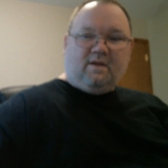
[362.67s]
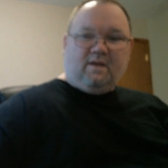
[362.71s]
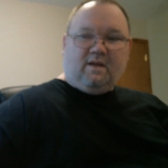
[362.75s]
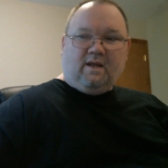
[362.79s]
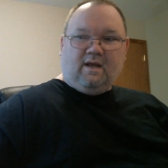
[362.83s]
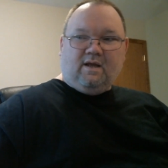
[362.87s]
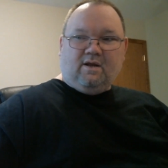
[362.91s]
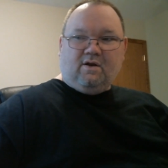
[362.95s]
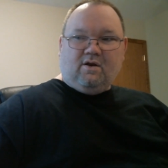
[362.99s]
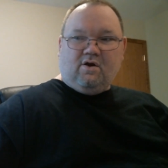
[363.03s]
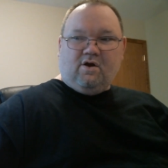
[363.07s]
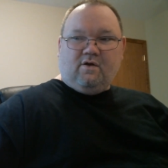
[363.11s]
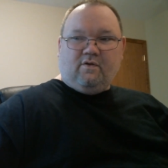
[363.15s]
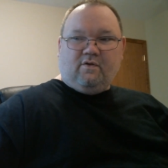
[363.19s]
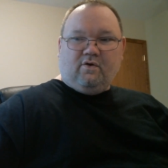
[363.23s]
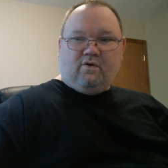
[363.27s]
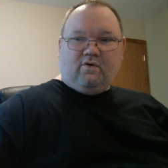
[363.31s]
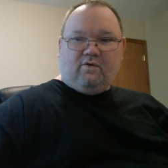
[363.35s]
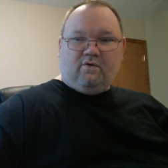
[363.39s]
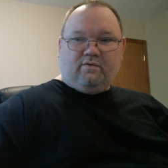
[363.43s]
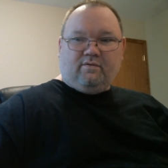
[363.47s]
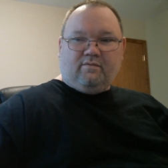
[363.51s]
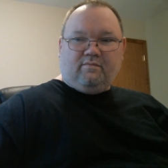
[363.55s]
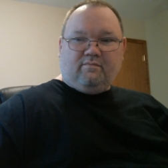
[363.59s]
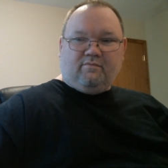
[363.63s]
Again, all
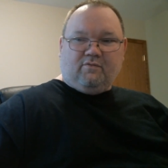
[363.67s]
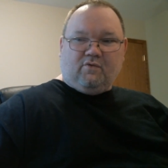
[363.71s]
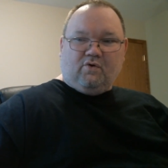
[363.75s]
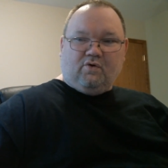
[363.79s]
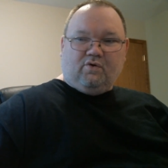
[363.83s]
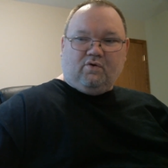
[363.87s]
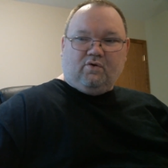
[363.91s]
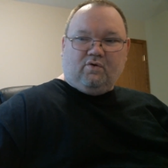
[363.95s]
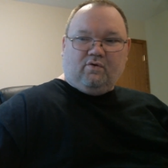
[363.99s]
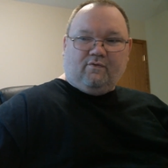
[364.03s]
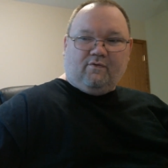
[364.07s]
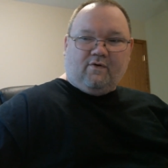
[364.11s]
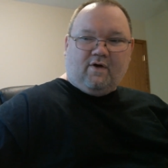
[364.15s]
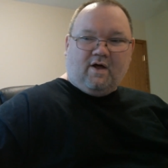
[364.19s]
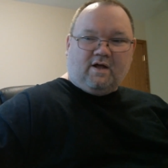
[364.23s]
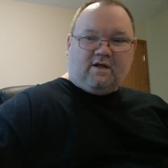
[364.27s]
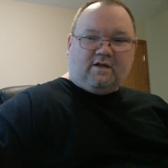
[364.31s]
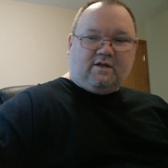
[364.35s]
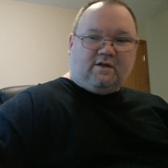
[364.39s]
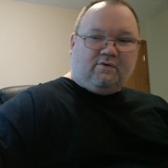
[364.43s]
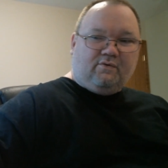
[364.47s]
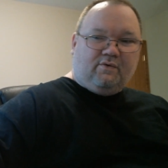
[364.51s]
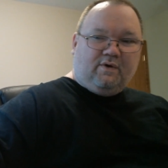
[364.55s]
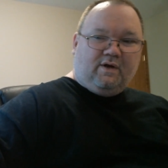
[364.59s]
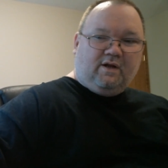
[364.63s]
those, don't know if I
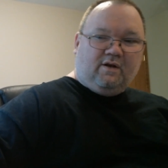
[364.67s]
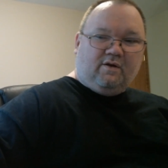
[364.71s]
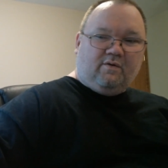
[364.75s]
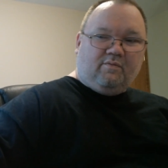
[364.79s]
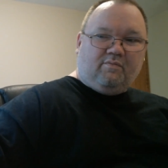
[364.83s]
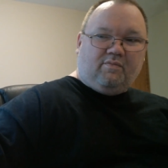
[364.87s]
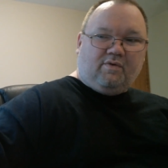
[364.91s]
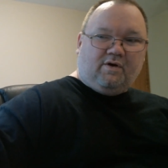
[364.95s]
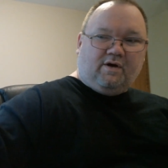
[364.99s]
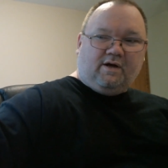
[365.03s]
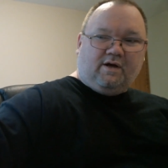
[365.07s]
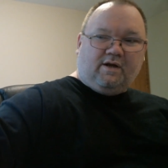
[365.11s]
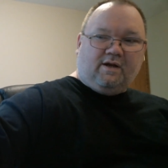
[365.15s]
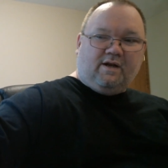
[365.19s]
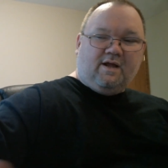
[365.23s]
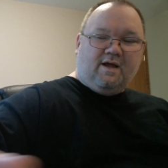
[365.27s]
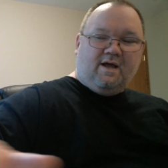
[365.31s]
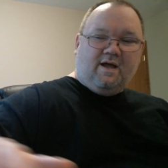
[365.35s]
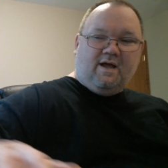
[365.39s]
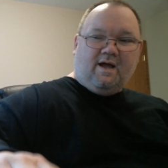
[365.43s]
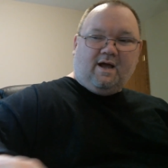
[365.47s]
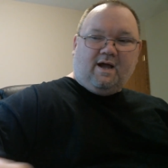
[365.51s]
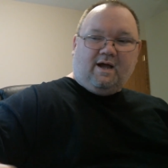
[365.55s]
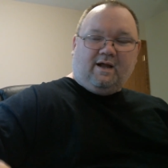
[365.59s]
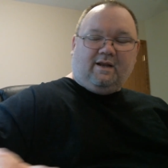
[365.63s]
should read them, but
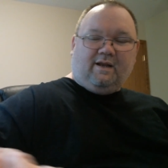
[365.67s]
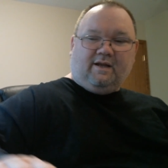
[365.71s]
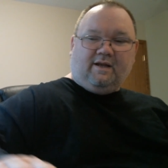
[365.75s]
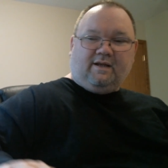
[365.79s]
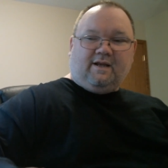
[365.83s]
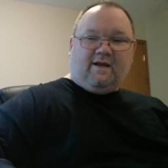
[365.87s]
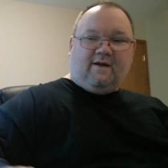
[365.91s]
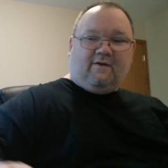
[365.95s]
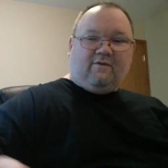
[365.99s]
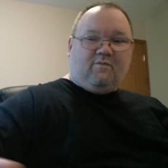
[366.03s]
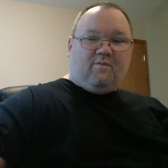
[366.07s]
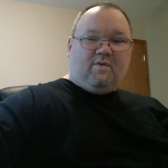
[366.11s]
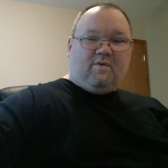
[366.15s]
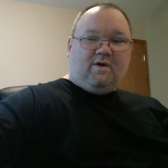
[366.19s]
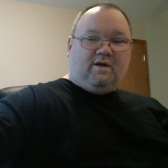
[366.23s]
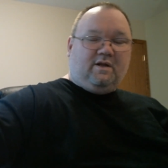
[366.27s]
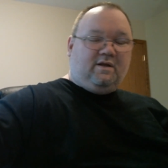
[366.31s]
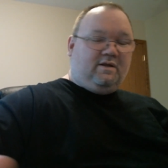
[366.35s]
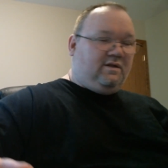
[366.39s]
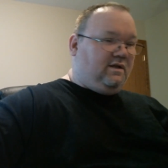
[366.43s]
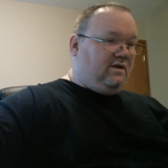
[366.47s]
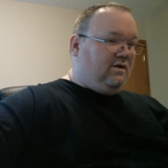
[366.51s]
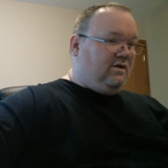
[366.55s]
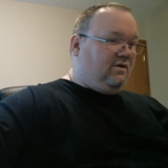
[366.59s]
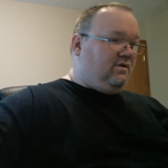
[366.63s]
I like to have the mini
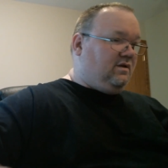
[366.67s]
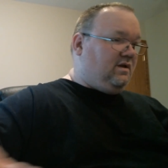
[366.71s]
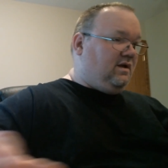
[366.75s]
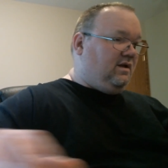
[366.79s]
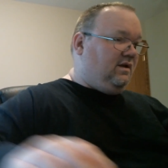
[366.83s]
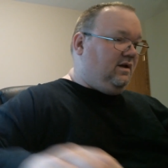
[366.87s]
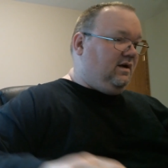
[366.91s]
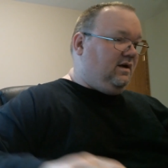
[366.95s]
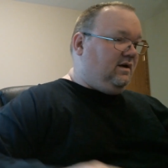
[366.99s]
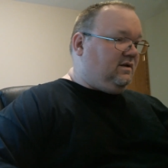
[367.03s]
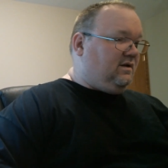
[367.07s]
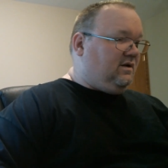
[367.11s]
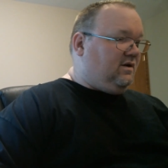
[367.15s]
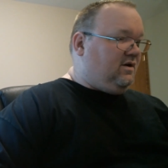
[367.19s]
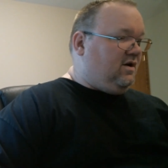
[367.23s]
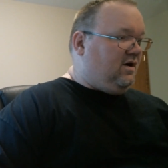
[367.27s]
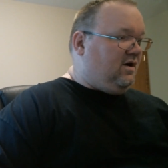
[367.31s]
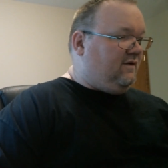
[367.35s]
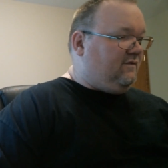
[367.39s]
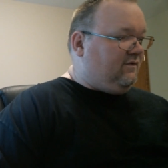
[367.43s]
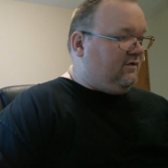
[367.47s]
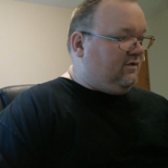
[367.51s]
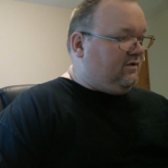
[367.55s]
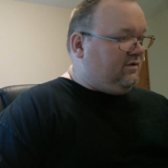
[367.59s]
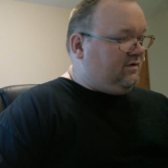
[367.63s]
series. I like the
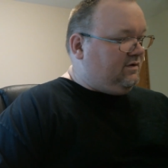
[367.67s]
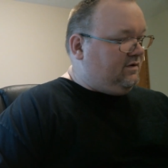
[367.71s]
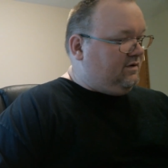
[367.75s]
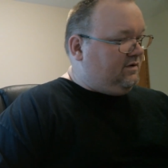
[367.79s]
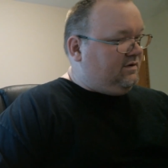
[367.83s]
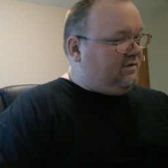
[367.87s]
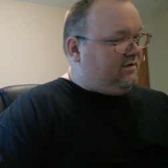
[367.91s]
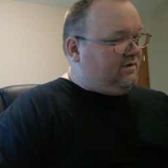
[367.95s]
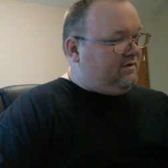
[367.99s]
covers.